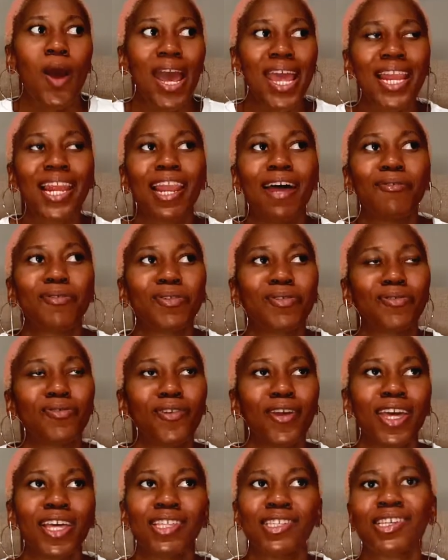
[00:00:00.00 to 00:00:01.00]
wine lover
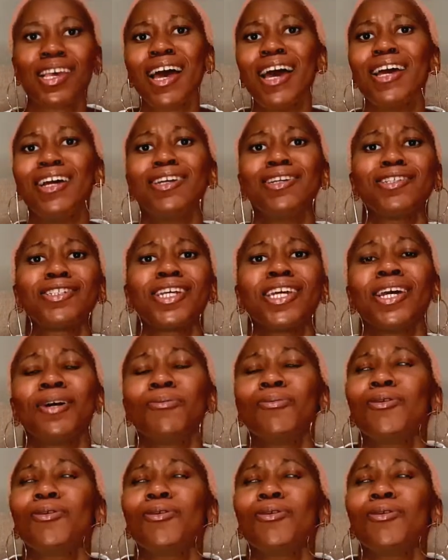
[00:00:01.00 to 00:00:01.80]
friends, share